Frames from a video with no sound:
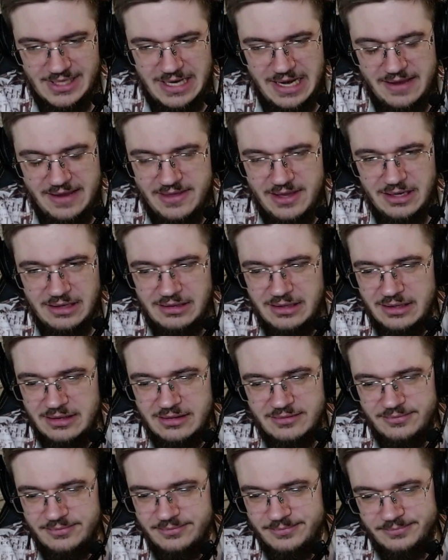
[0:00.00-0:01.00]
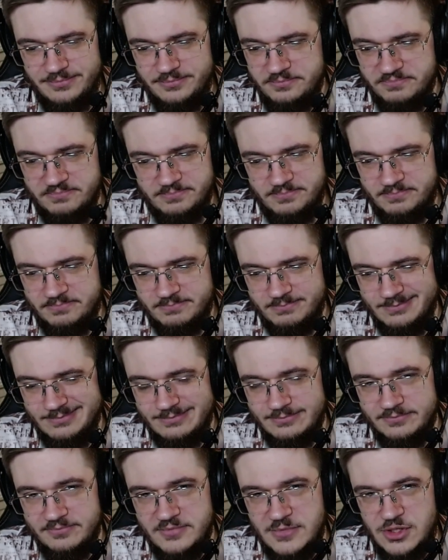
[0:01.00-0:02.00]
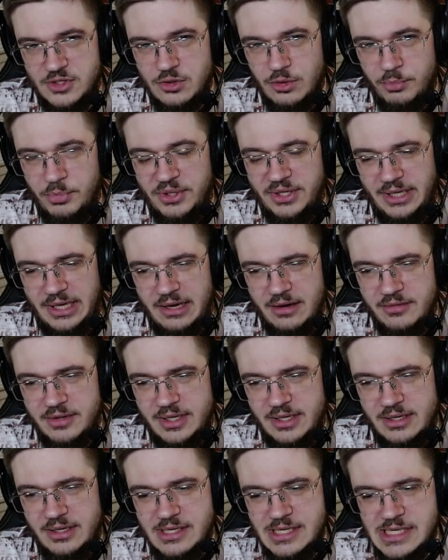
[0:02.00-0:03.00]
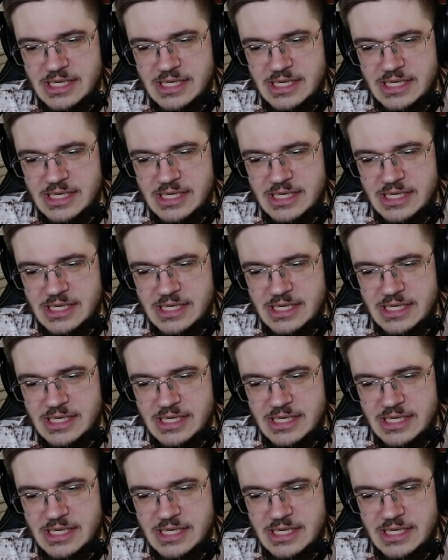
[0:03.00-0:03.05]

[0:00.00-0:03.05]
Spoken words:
think that stopping Aaron